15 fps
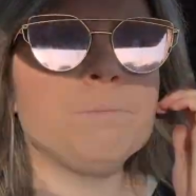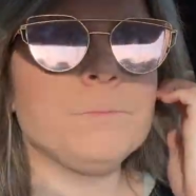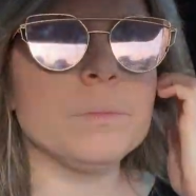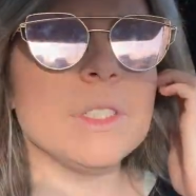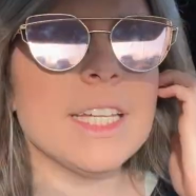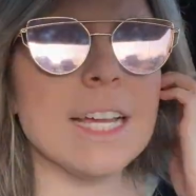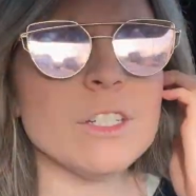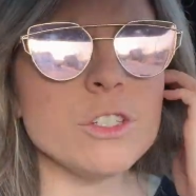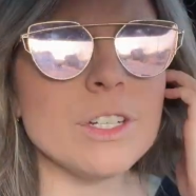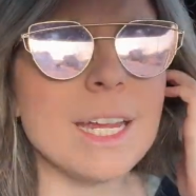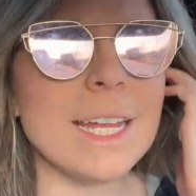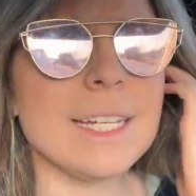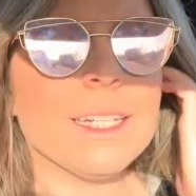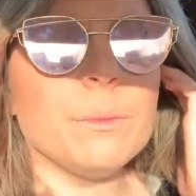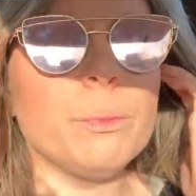
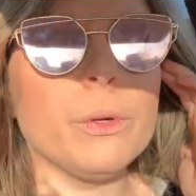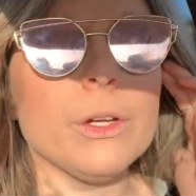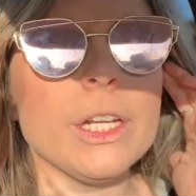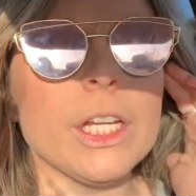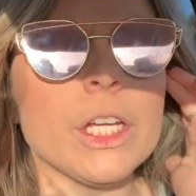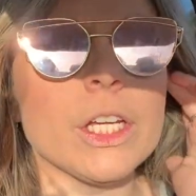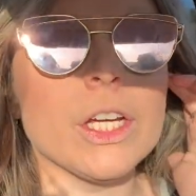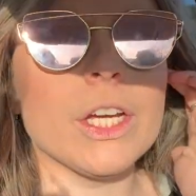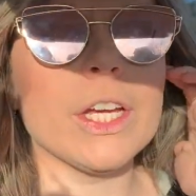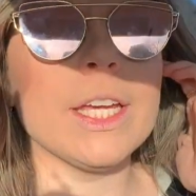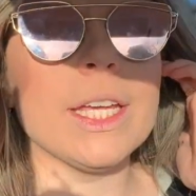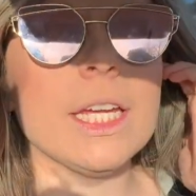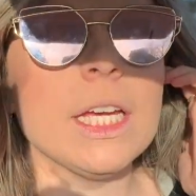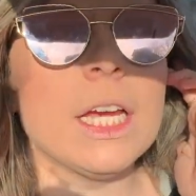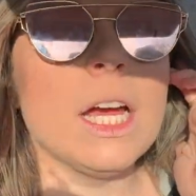Yesterday I did pretty
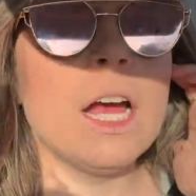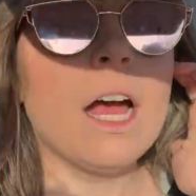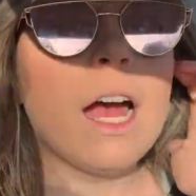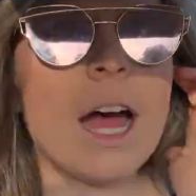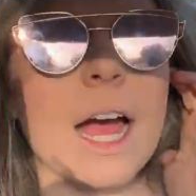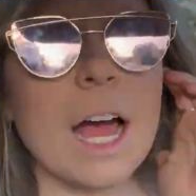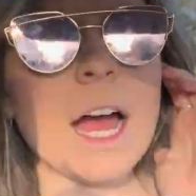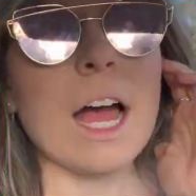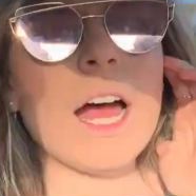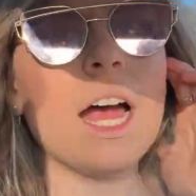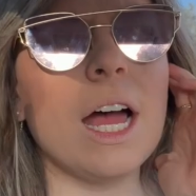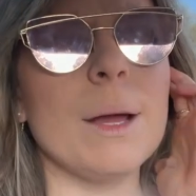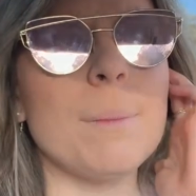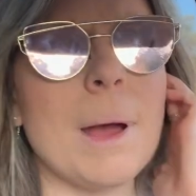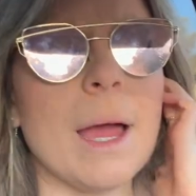good.
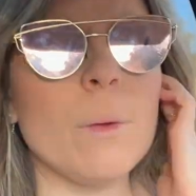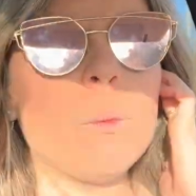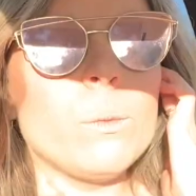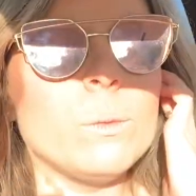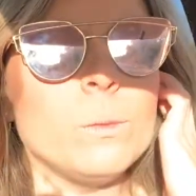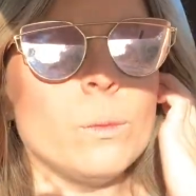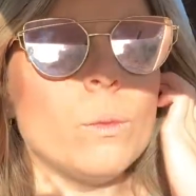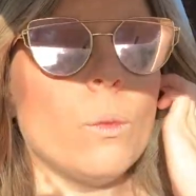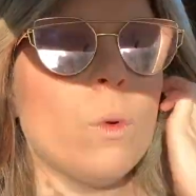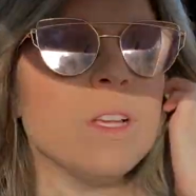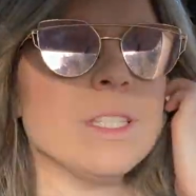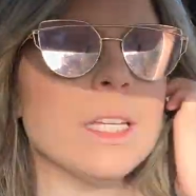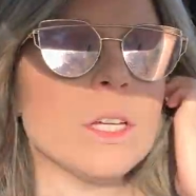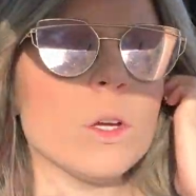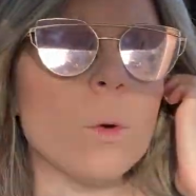I
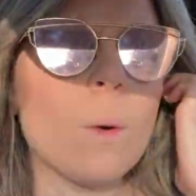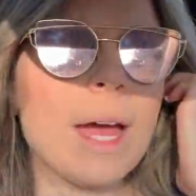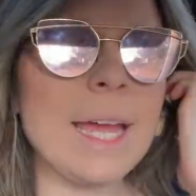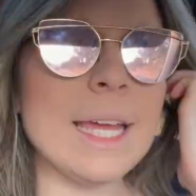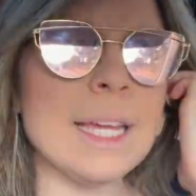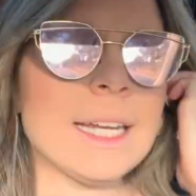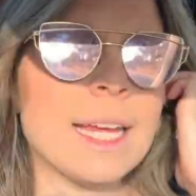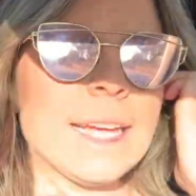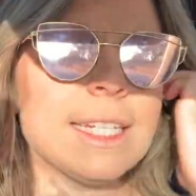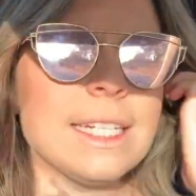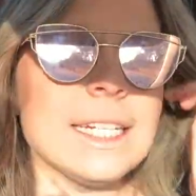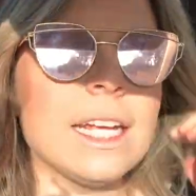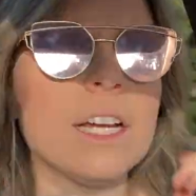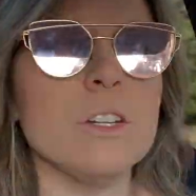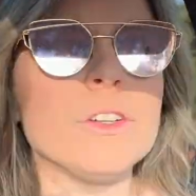wasn't quite at
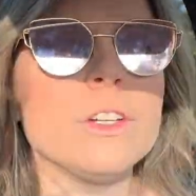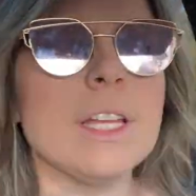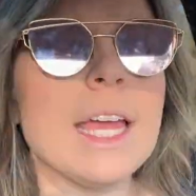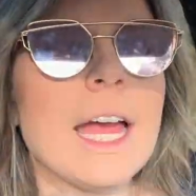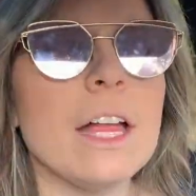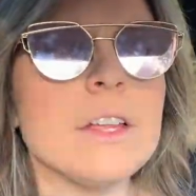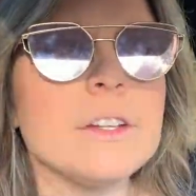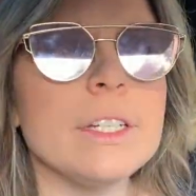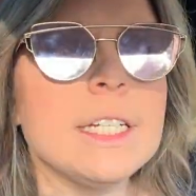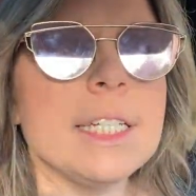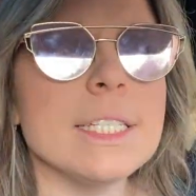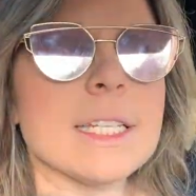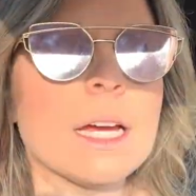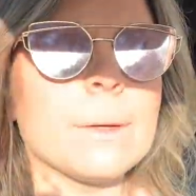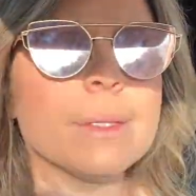1900
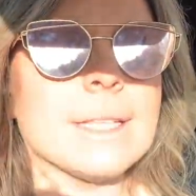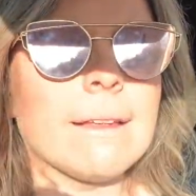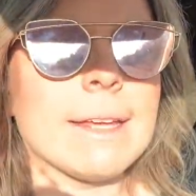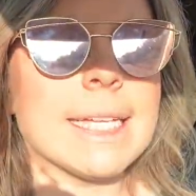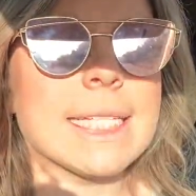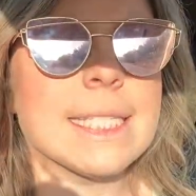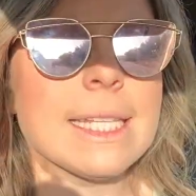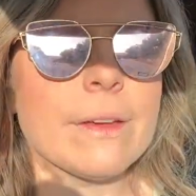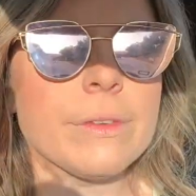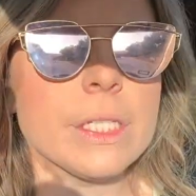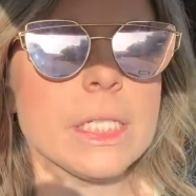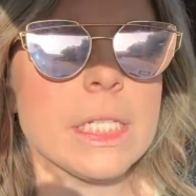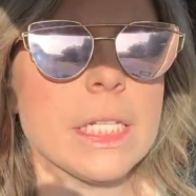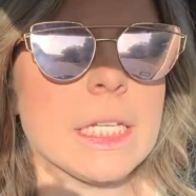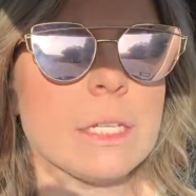calories. I was at like
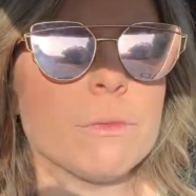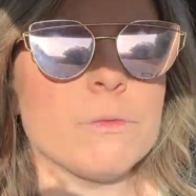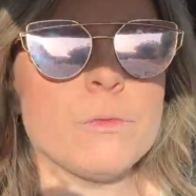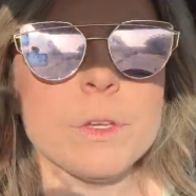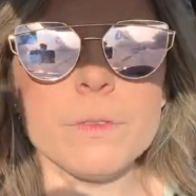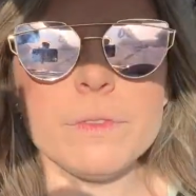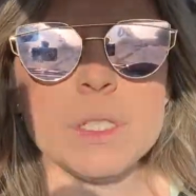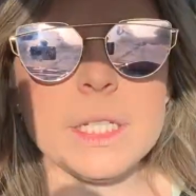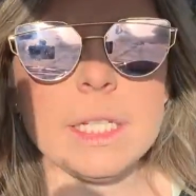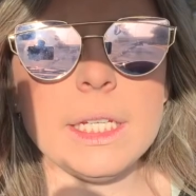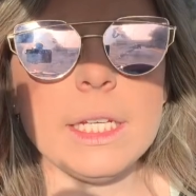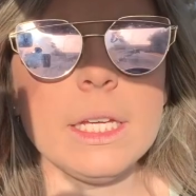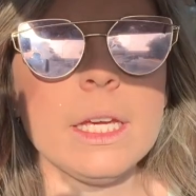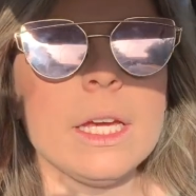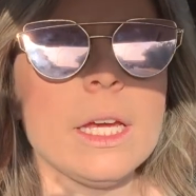
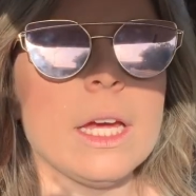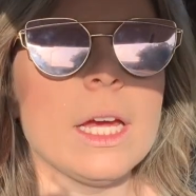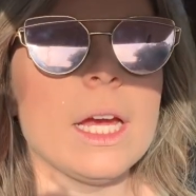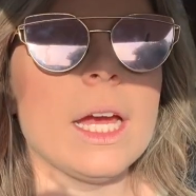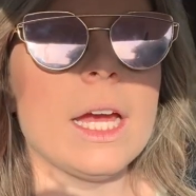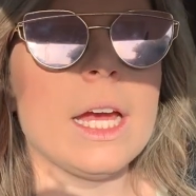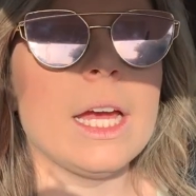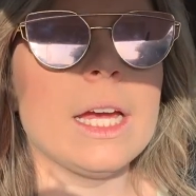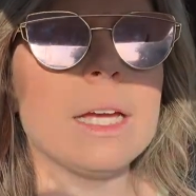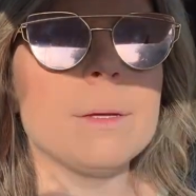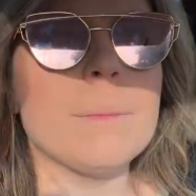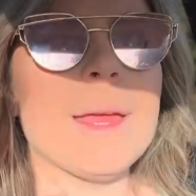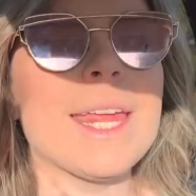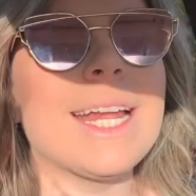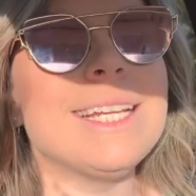1750,
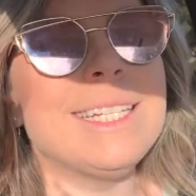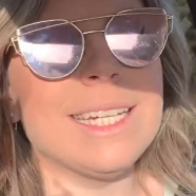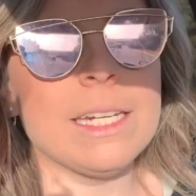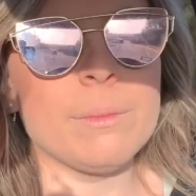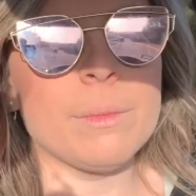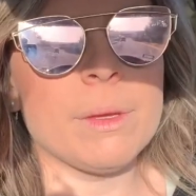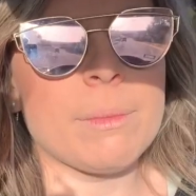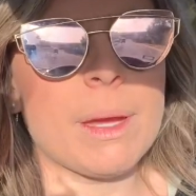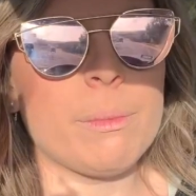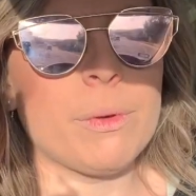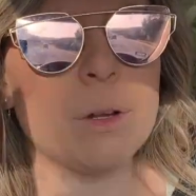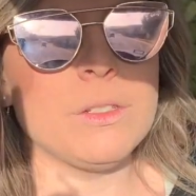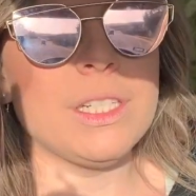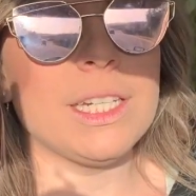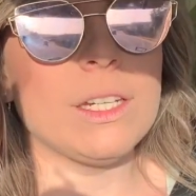and I didn't meet my
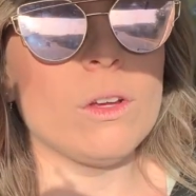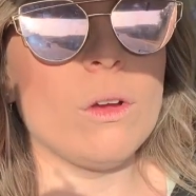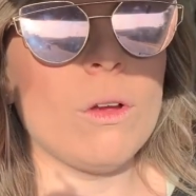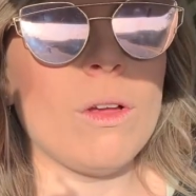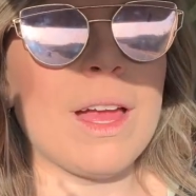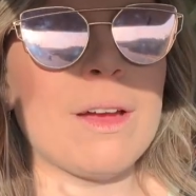protein goal.